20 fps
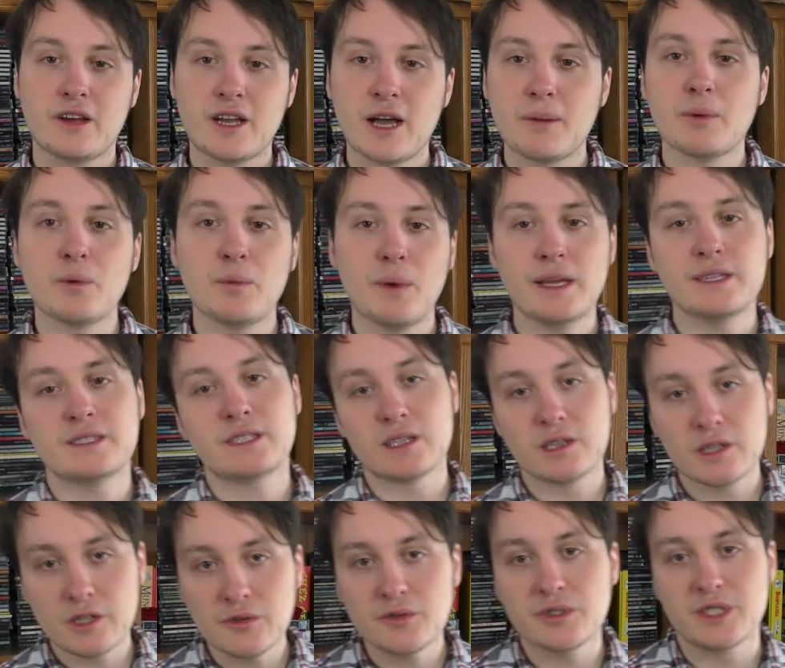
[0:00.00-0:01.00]
are a couple ways to
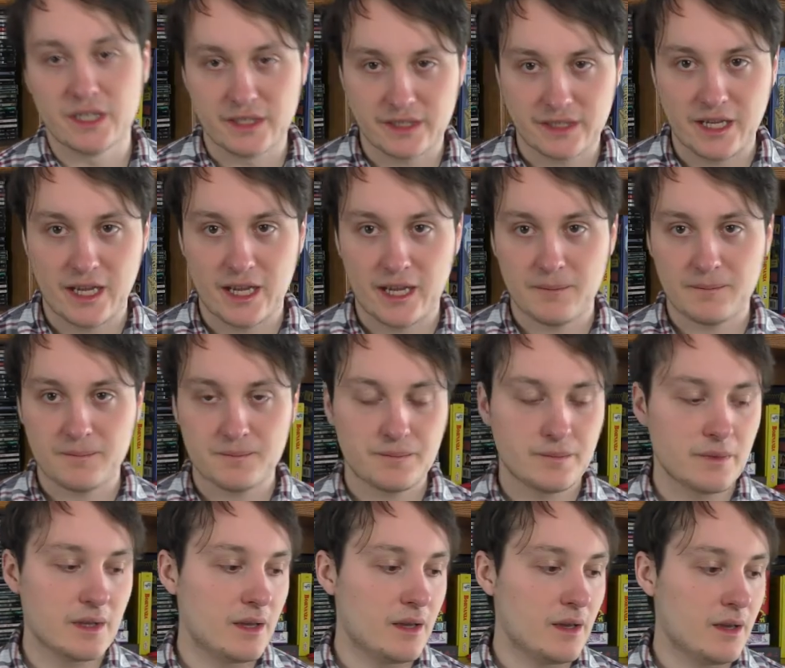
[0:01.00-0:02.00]
lose this game.
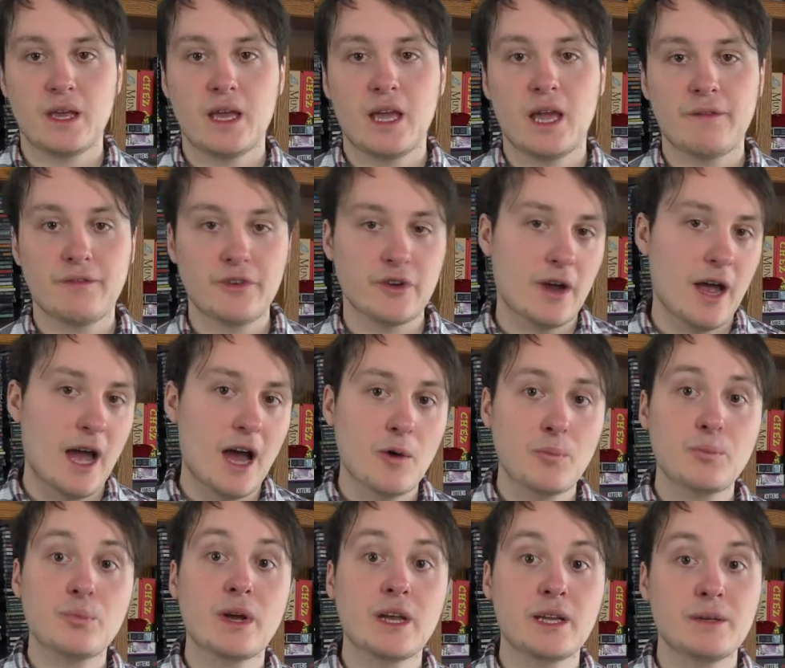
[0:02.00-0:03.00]
If your
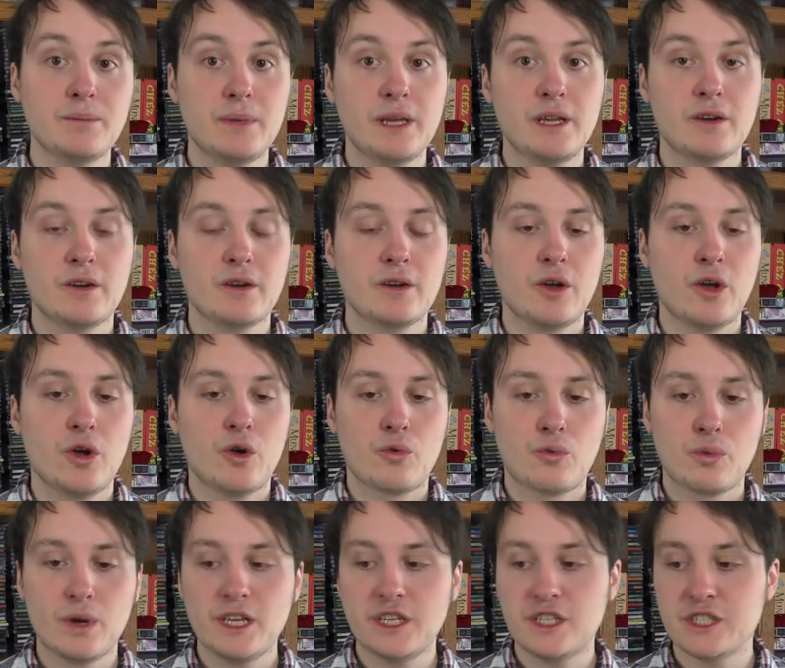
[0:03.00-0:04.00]
outbreak meter
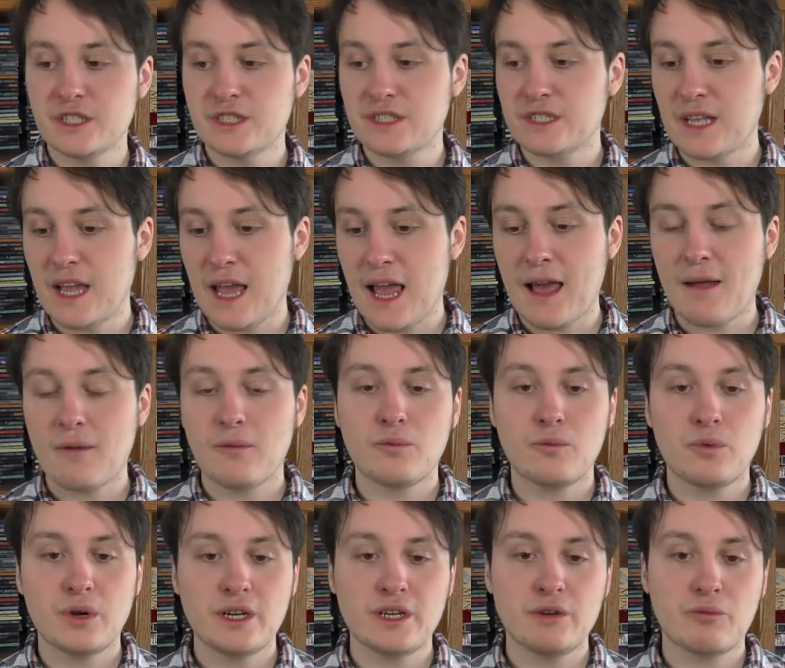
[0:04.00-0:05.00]
reaches
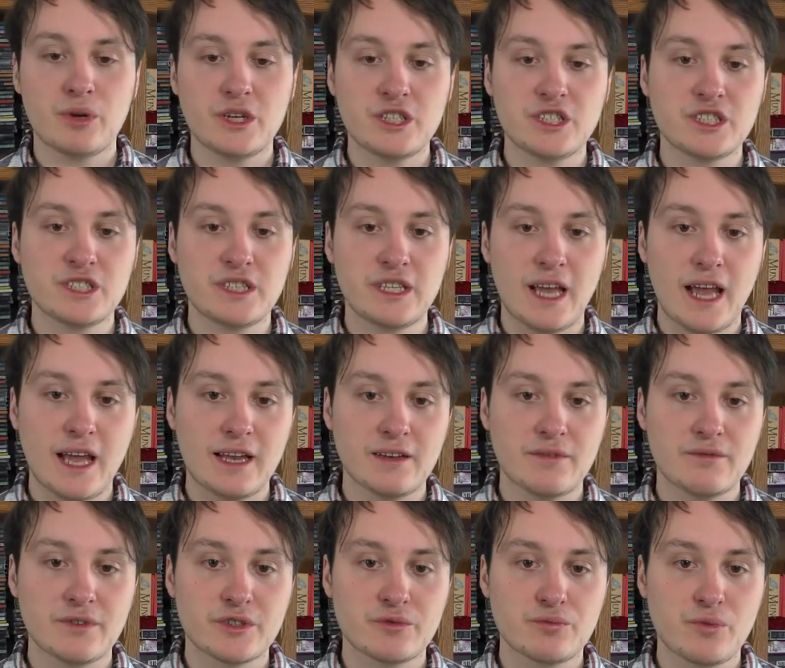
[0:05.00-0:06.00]
re- reaches the end
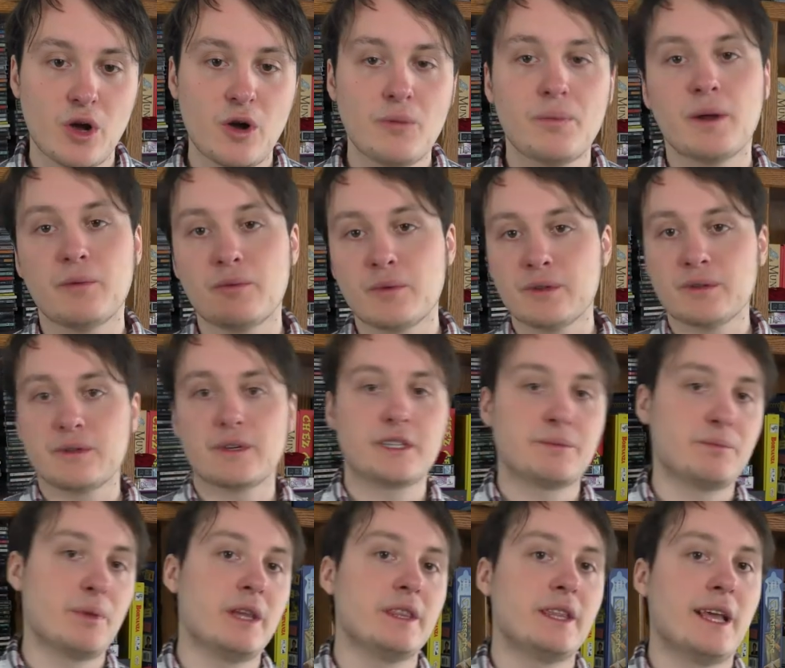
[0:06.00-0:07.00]
of its rope, and we'll
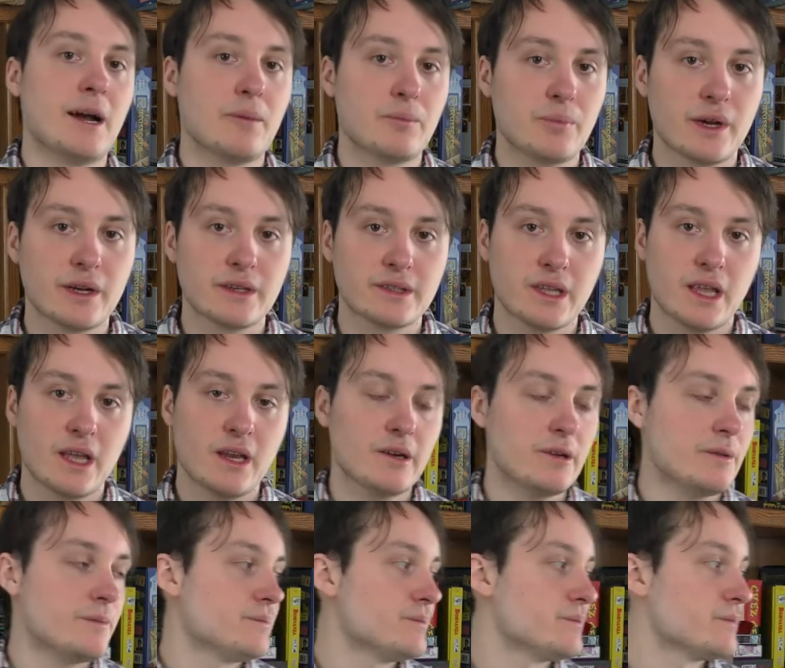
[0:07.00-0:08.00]
explain the outbreaks
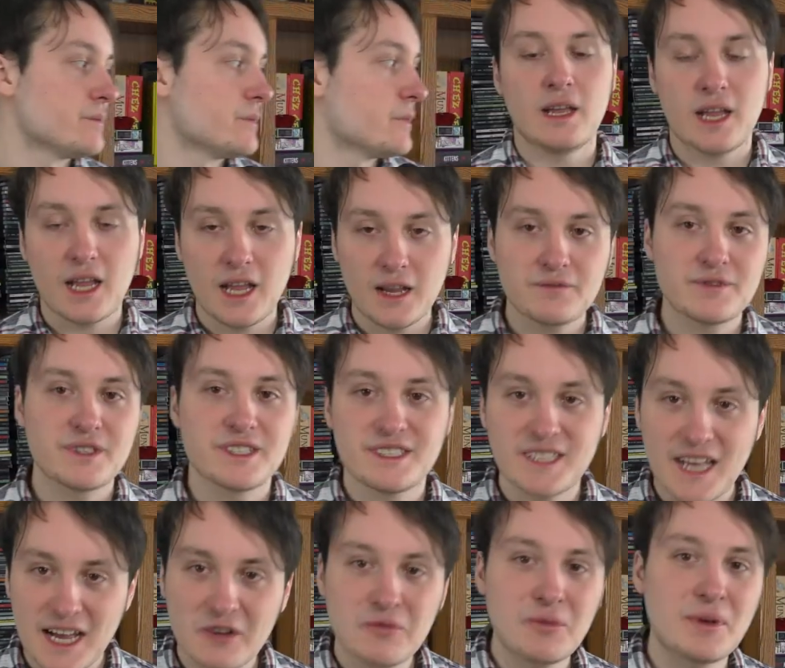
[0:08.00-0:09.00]
later. If the
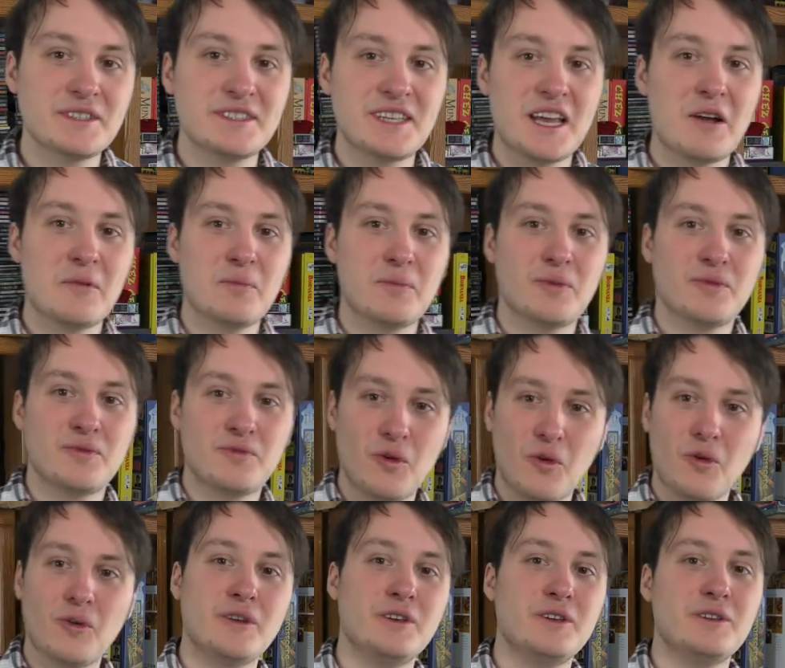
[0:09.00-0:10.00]
deck runs out
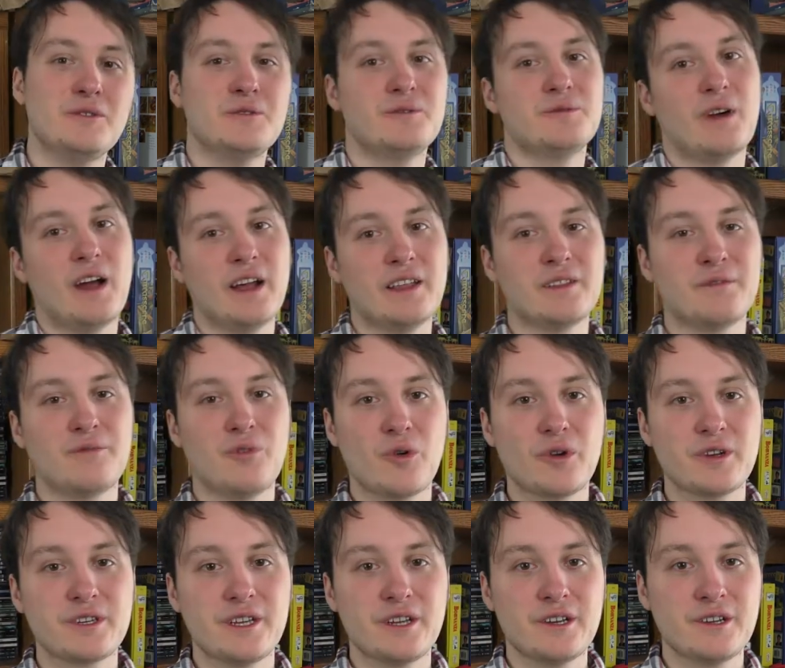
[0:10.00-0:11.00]
before you find the
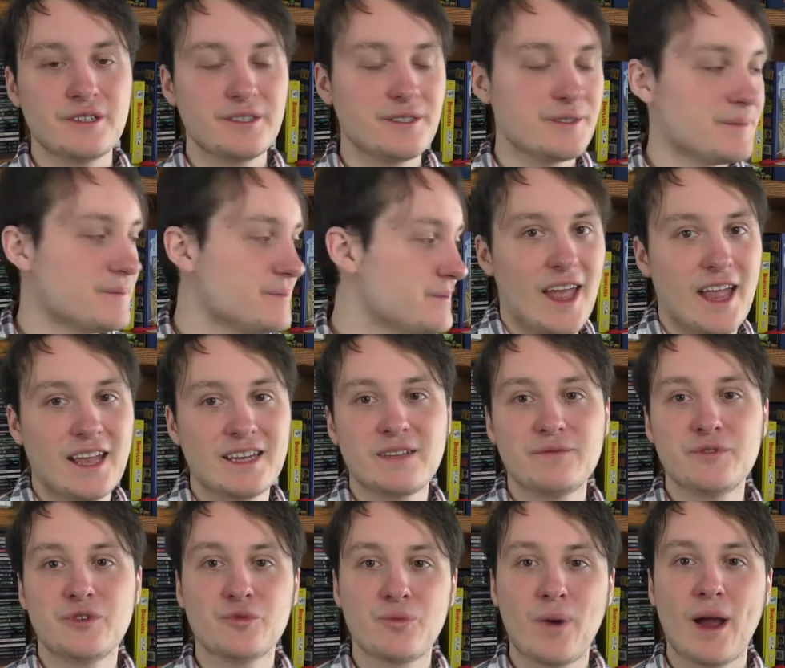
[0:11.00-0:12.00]
four cures, and
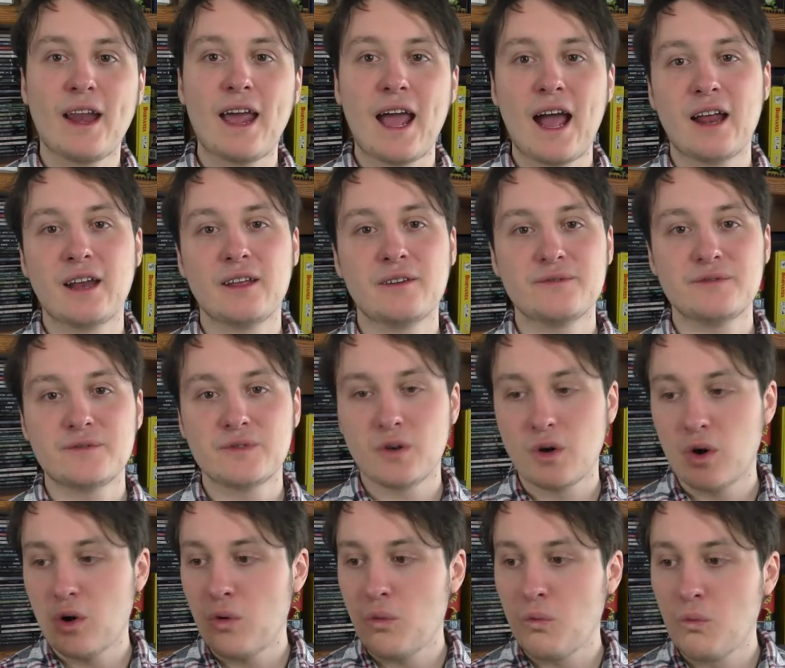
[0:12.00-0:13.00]
if you run out of
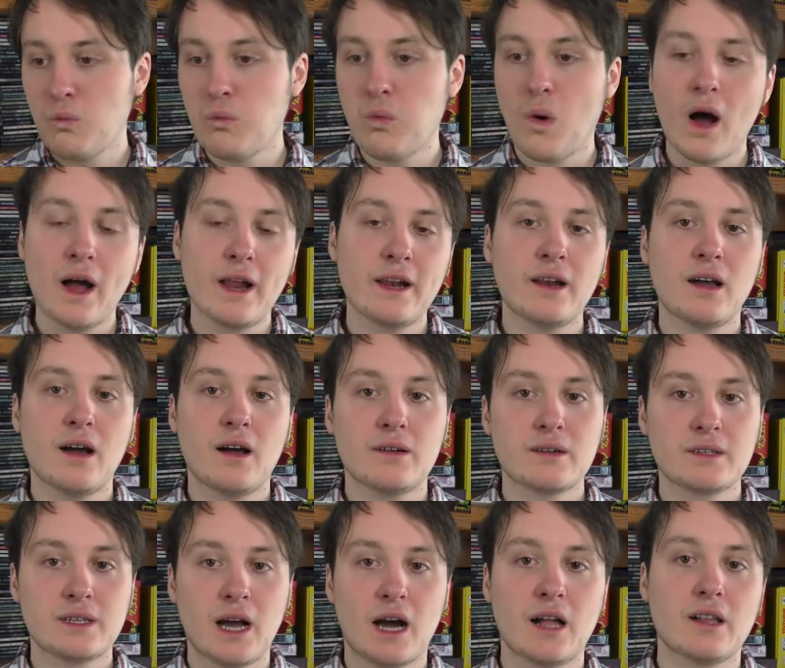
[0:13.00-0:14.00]
one
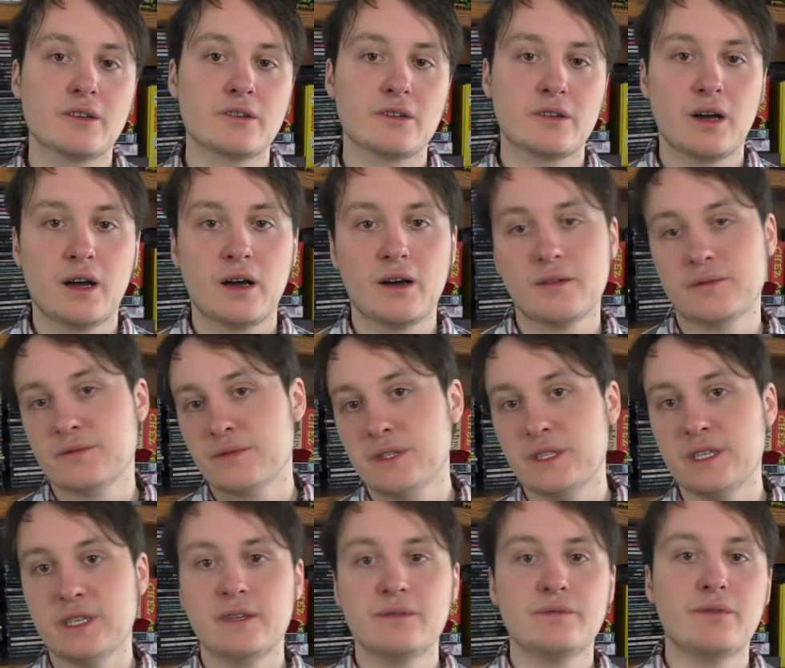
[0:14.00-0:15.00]
color of
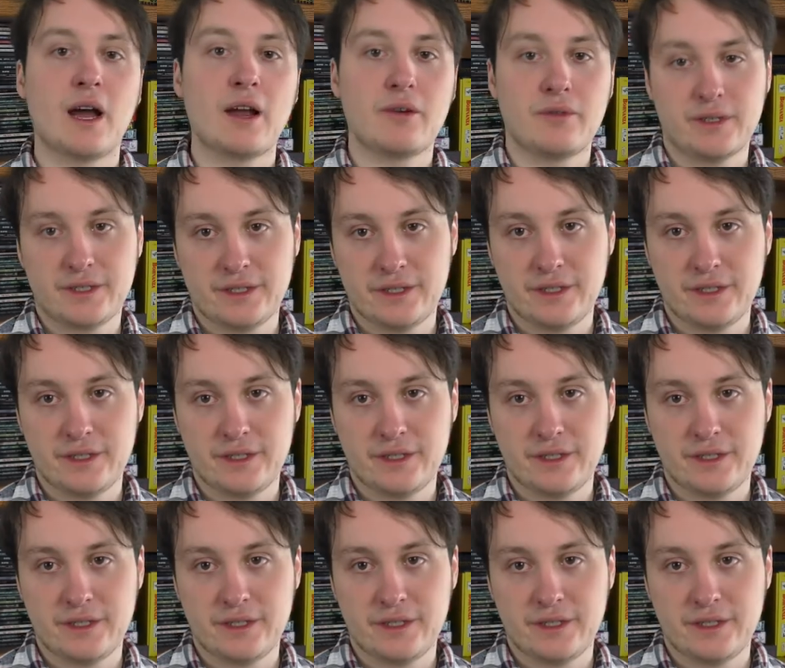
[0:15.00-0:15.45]
the virus